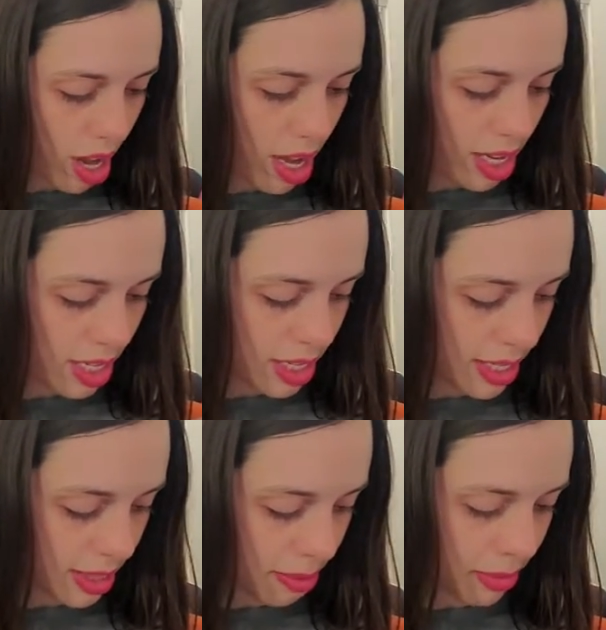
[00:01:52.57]

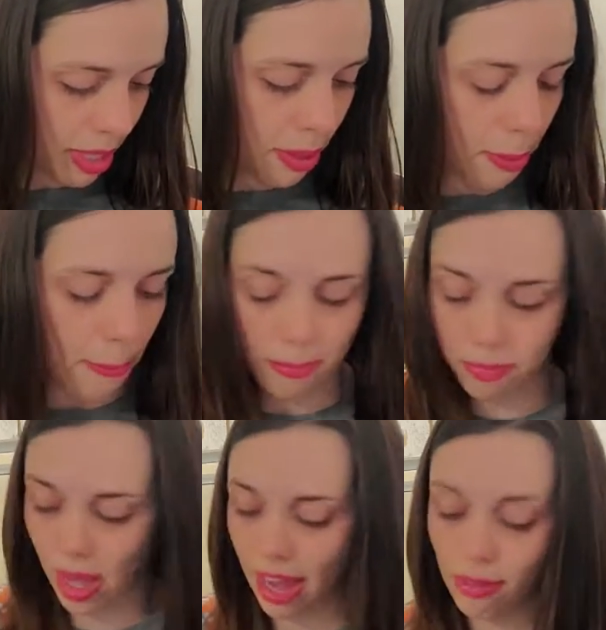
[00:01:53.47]
um,
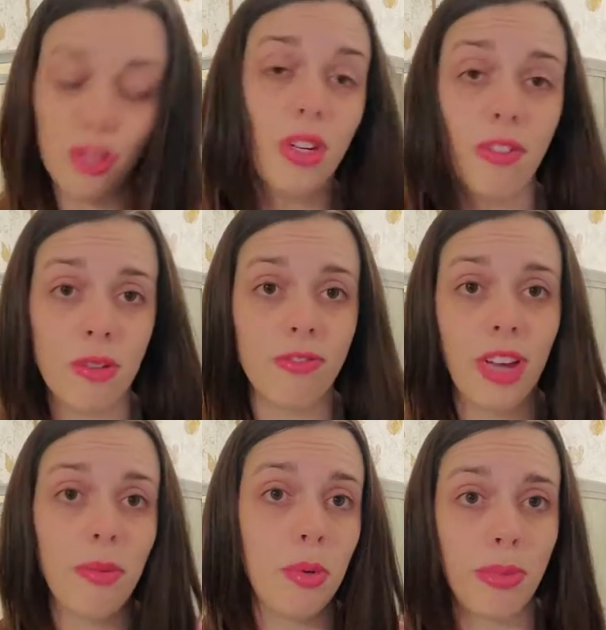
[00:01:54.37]
I have two different
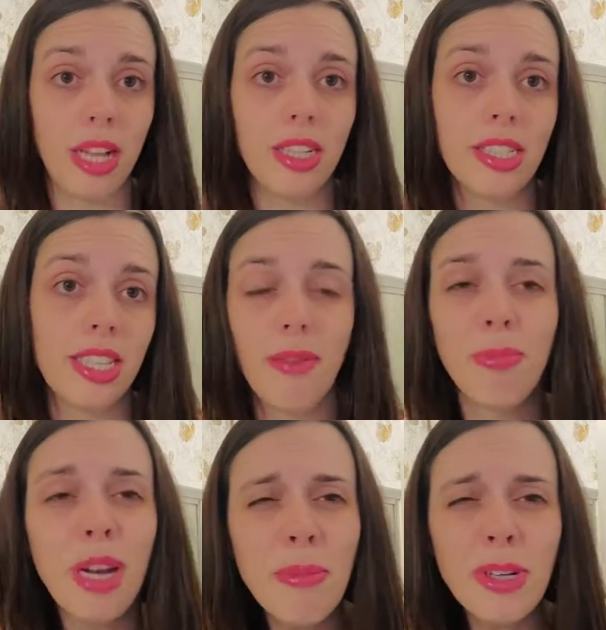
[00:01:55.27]
vibrant palettes that I've
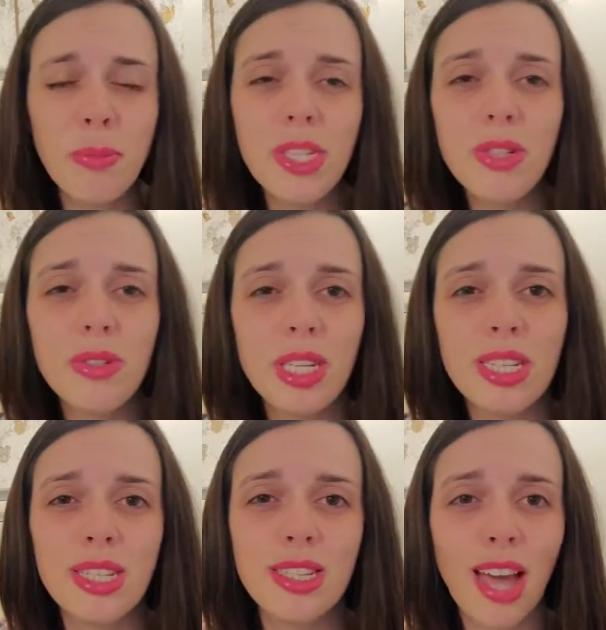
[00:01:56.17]
pretty much been using
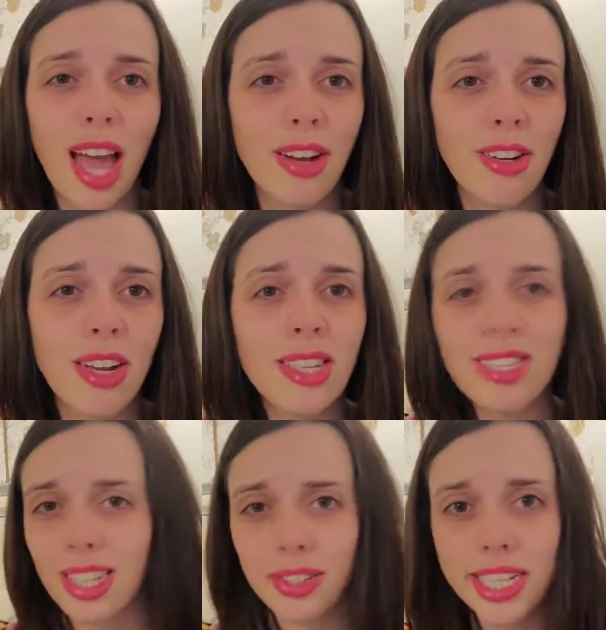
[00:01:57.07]
this entire
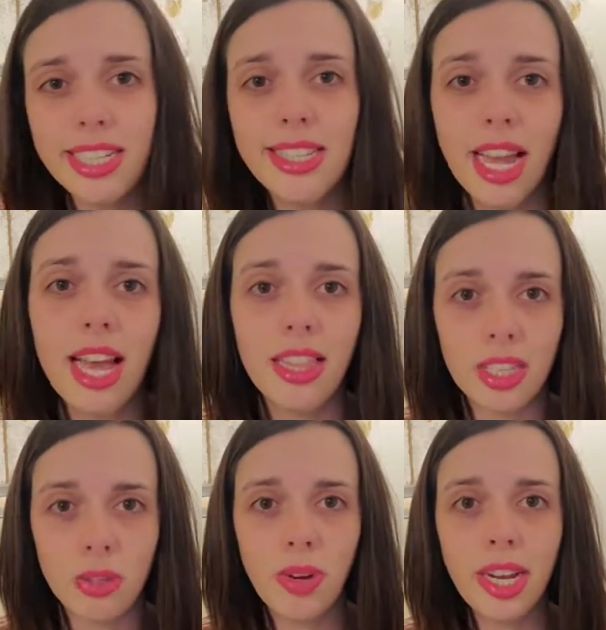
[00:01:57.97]
series.
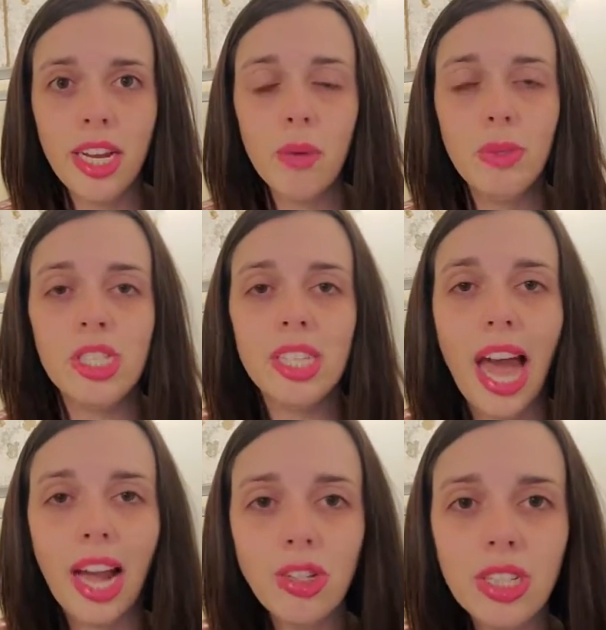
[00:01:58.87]
This one right here, which is
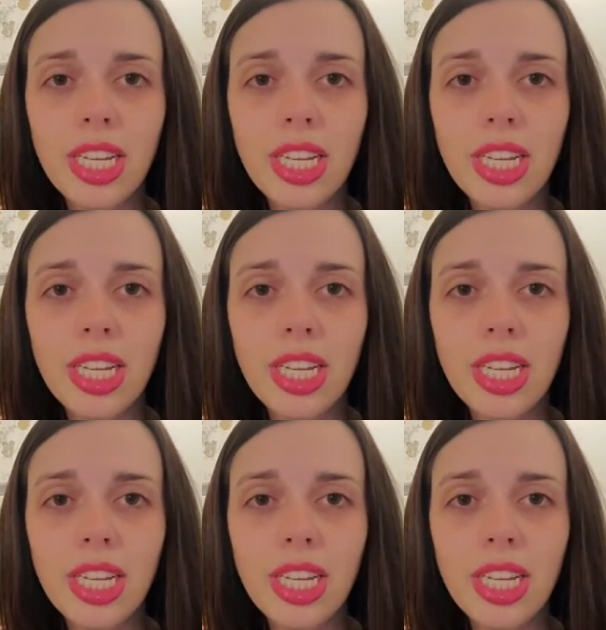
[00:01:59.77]
actually